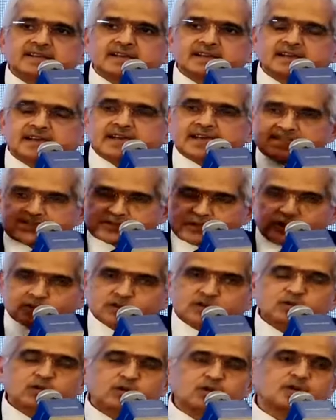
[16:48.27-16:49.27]
has
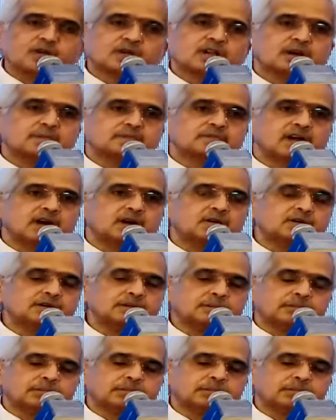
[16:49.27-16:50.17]
also come down.